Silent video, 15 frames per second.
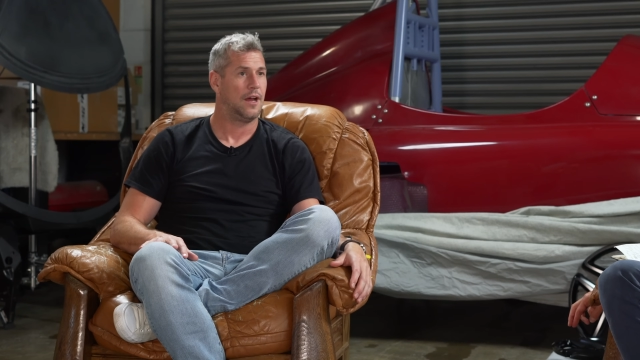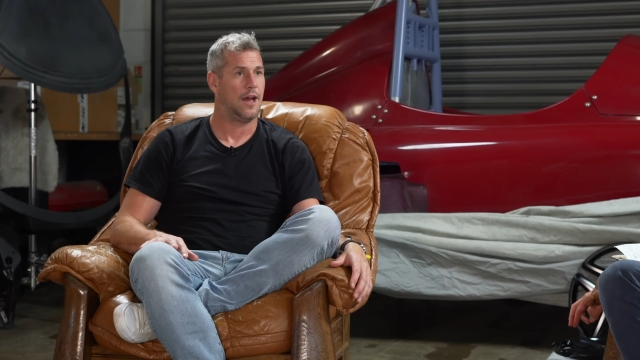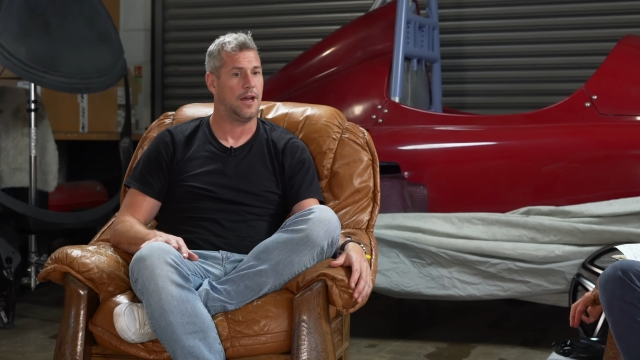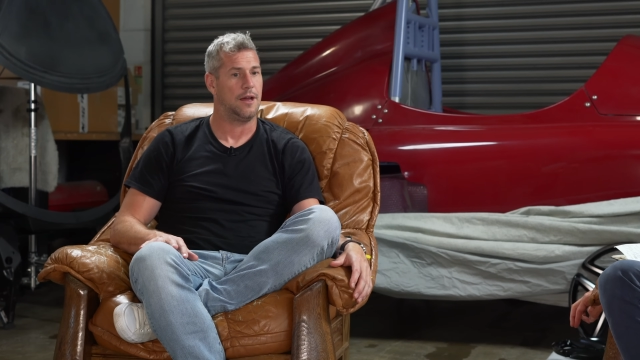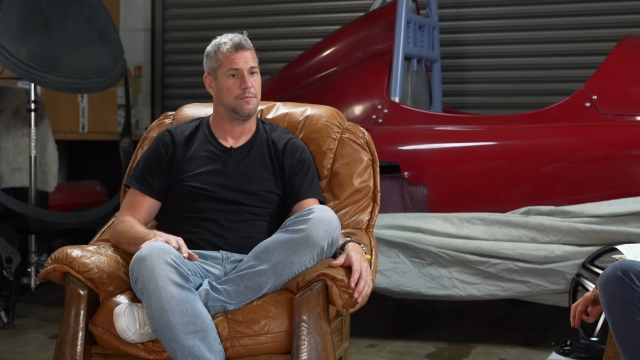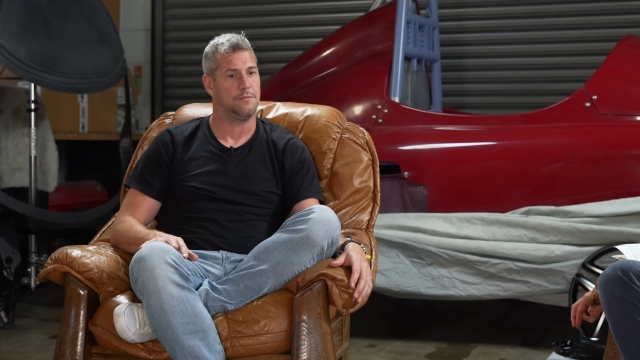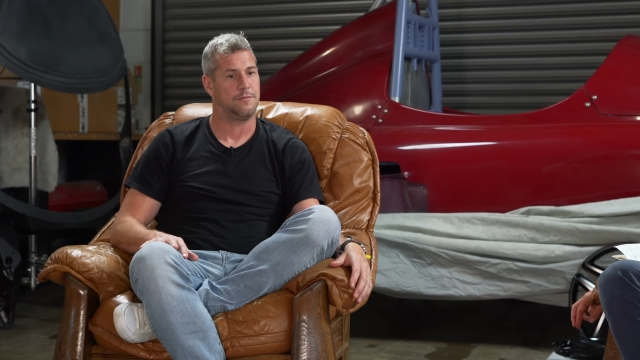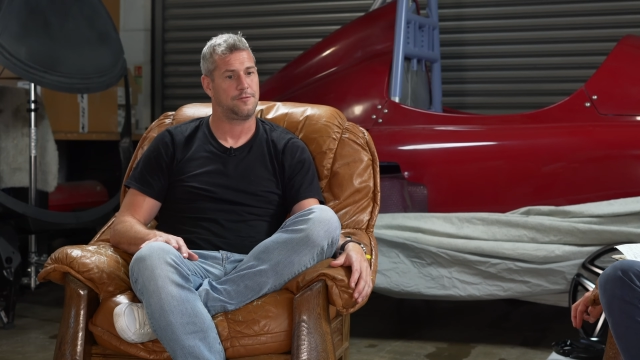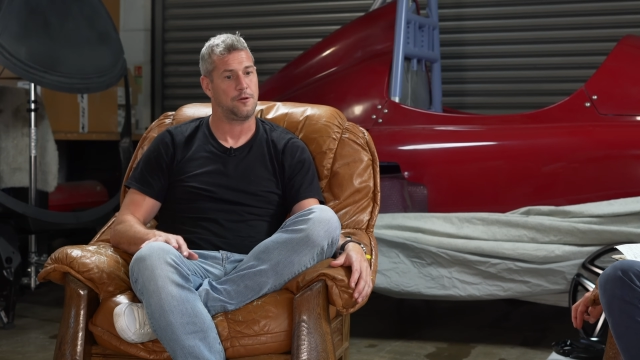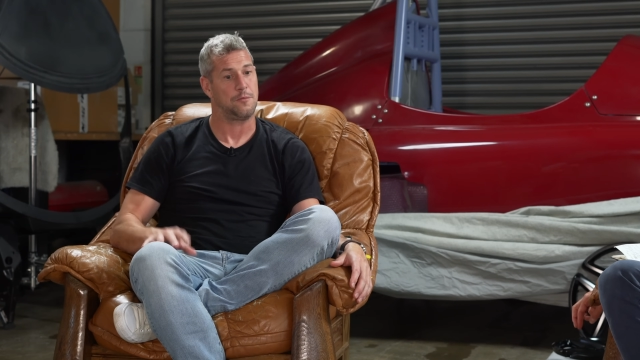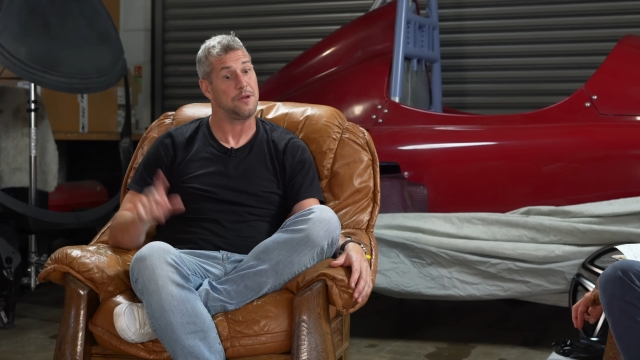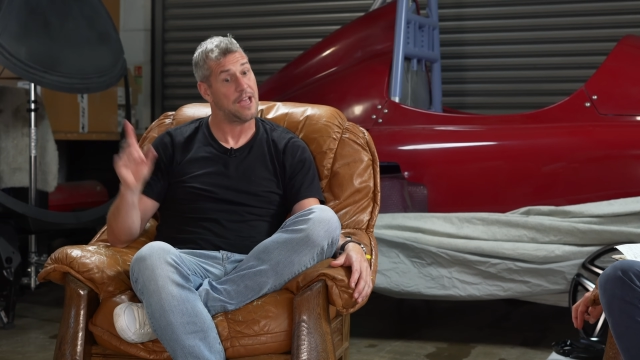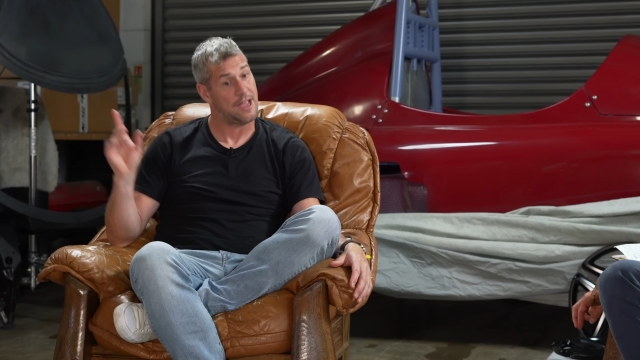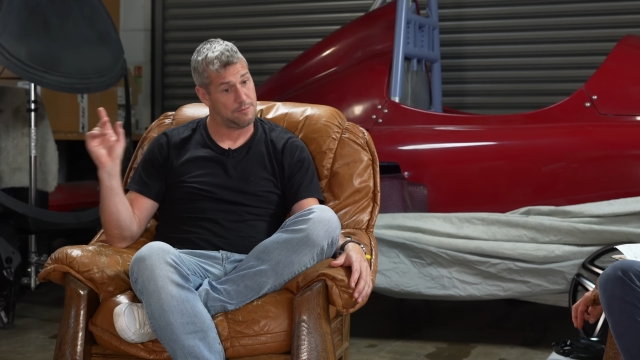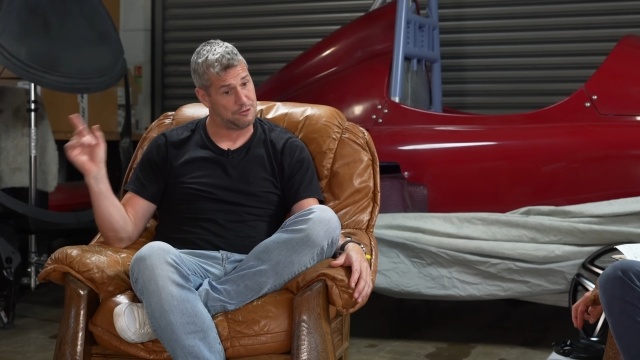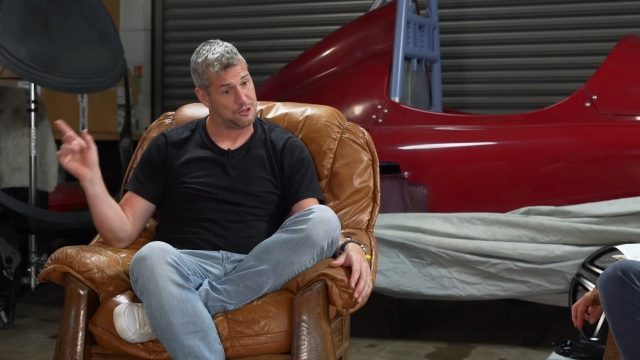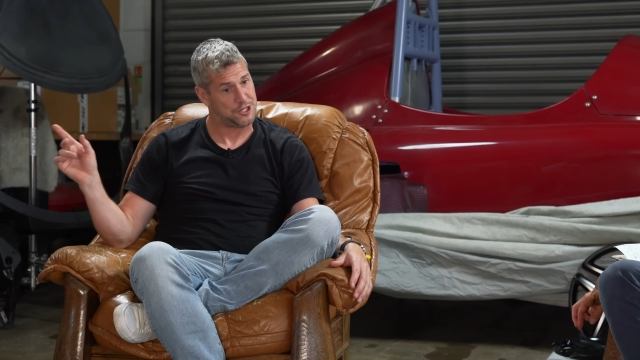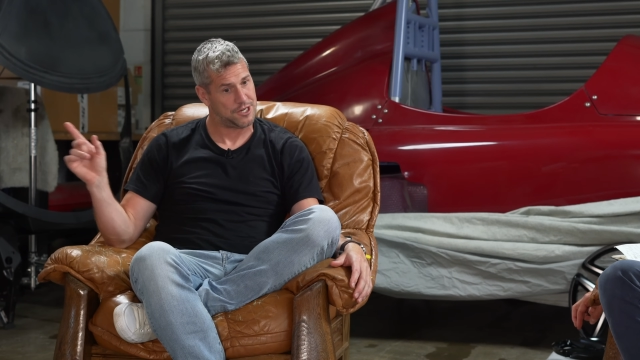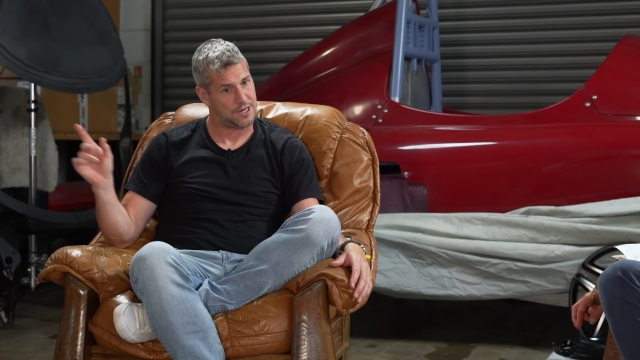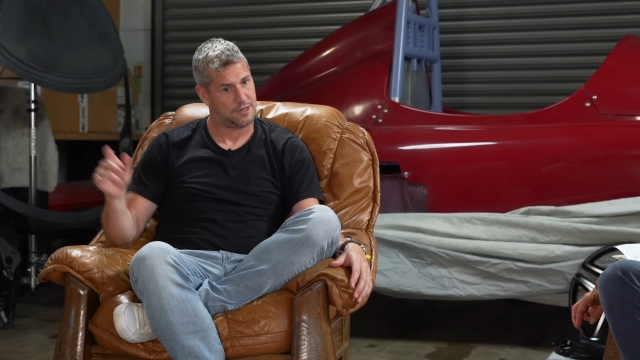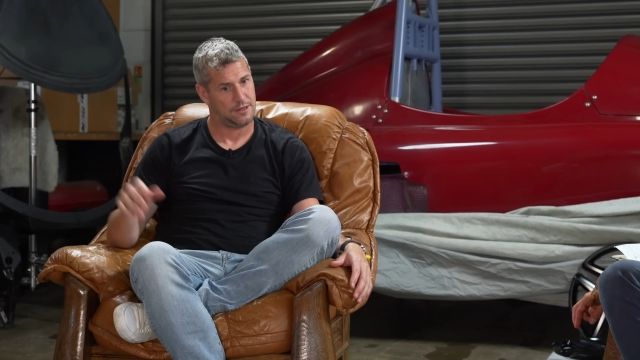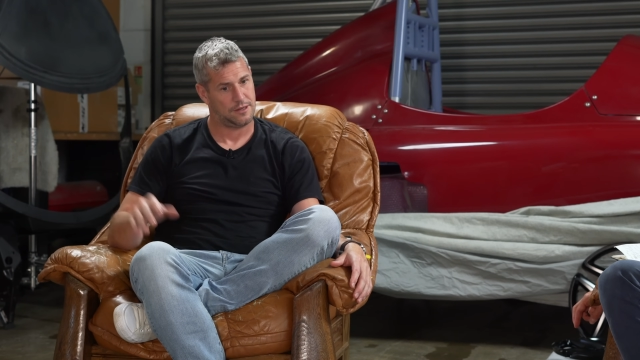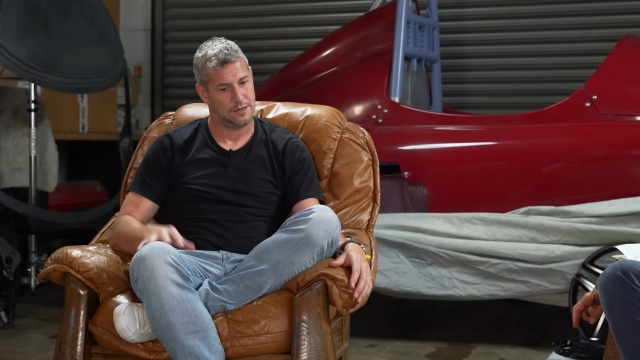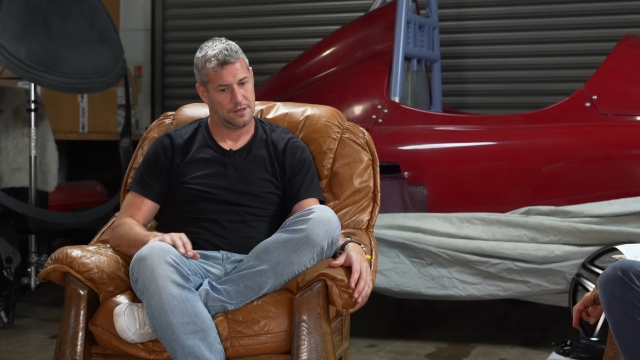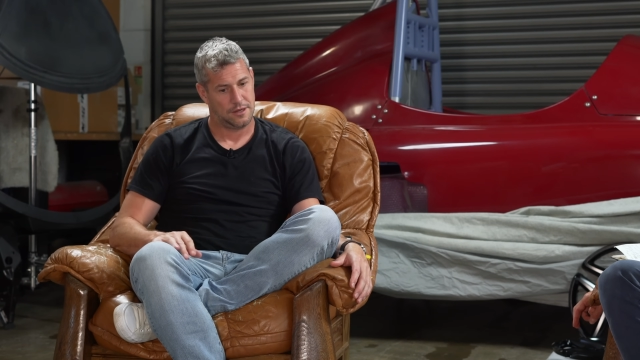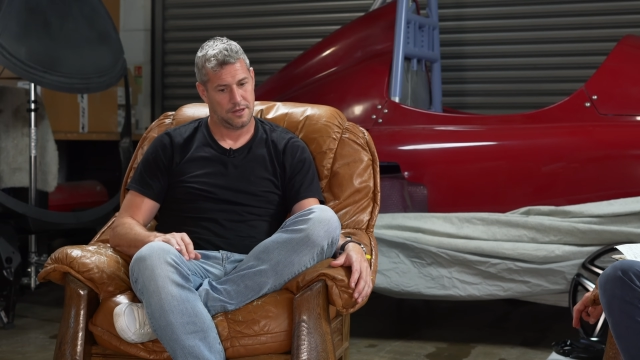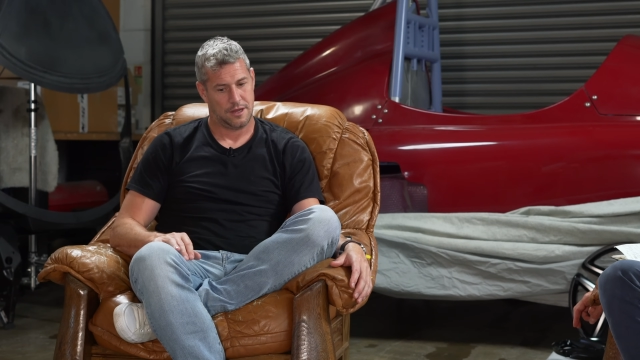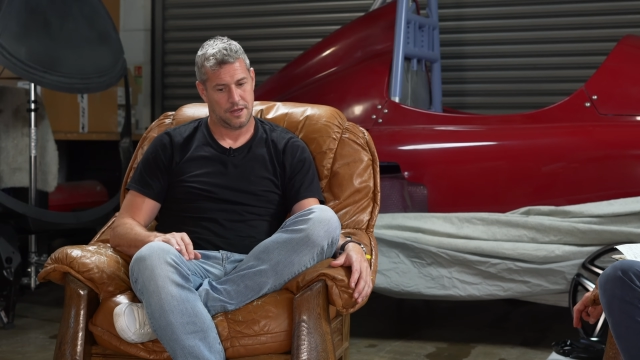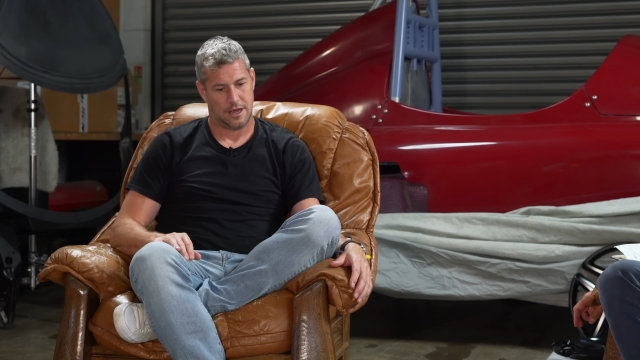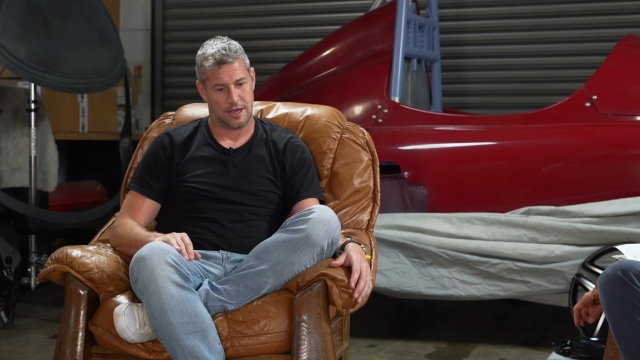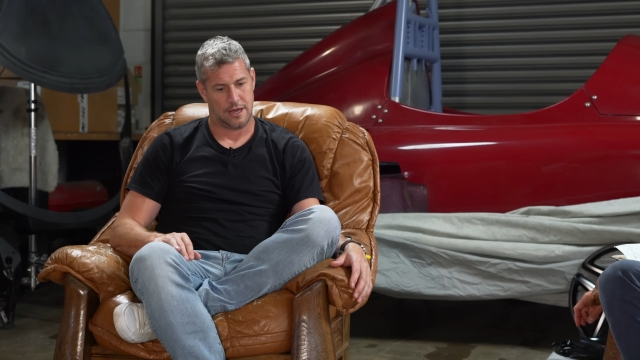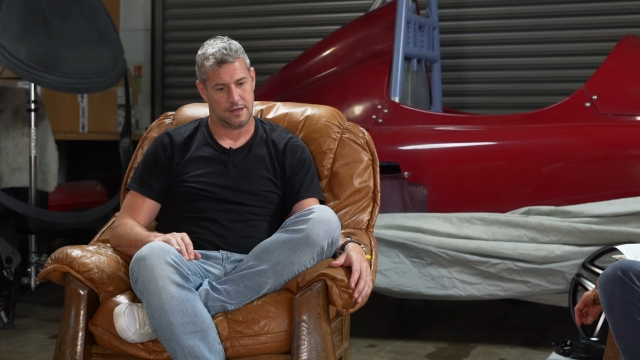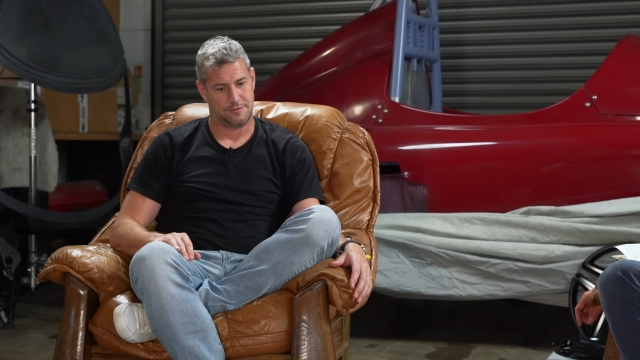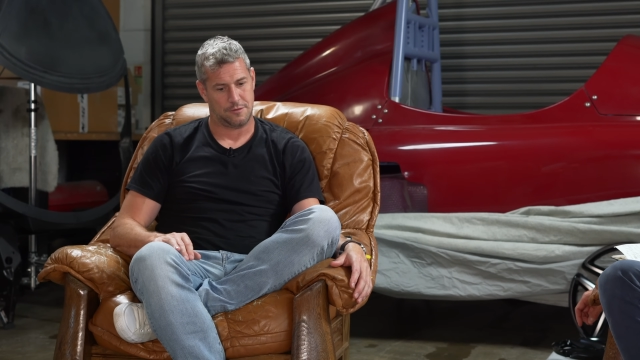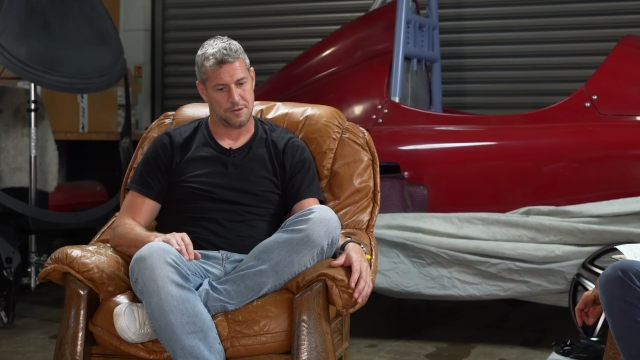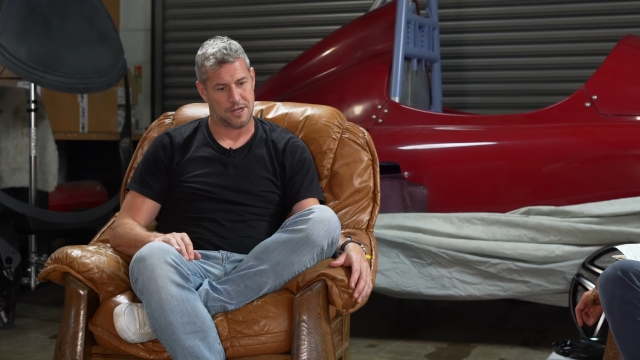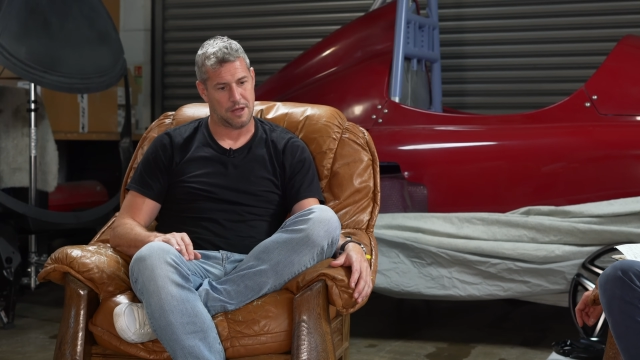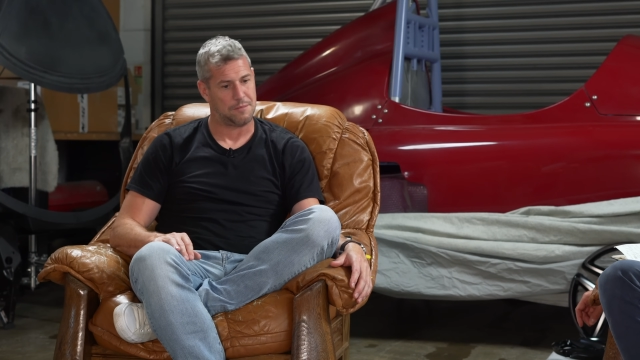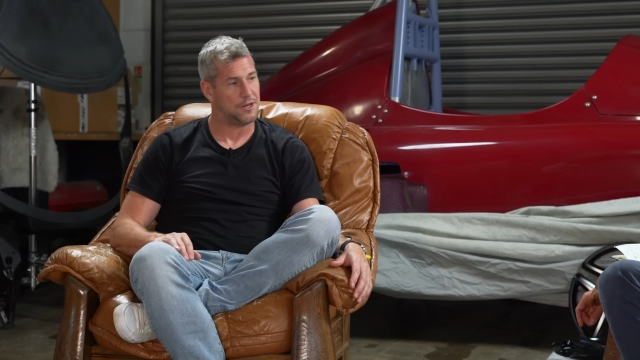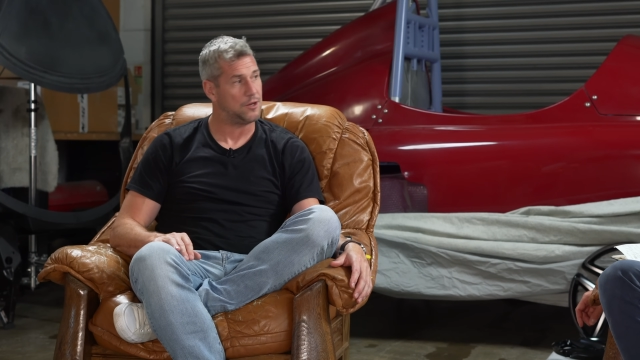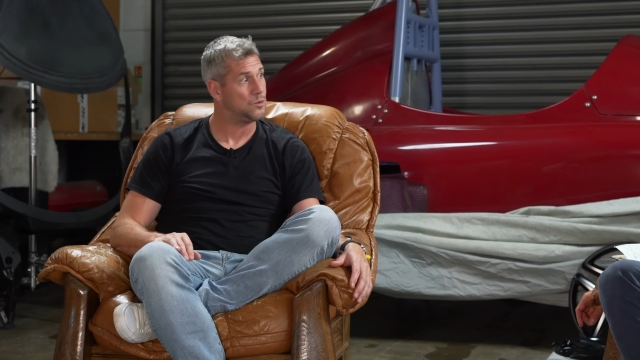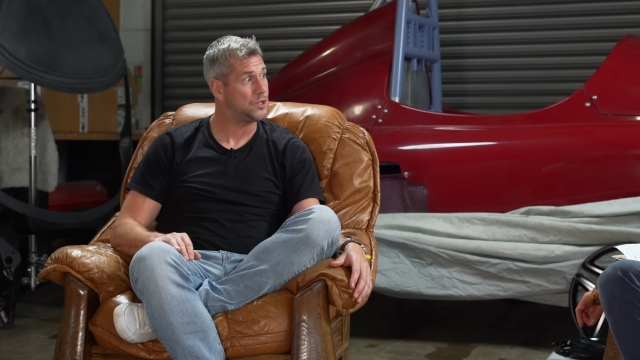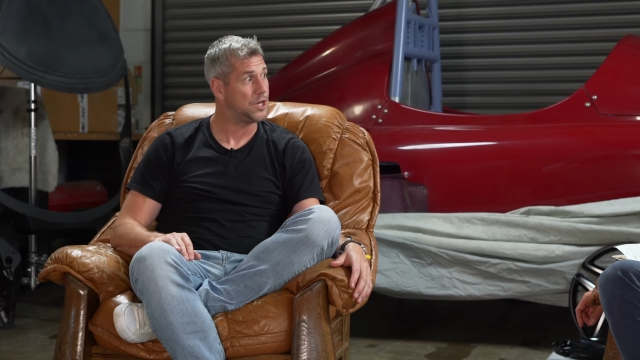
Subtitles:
From Cambridgeshire, from a company called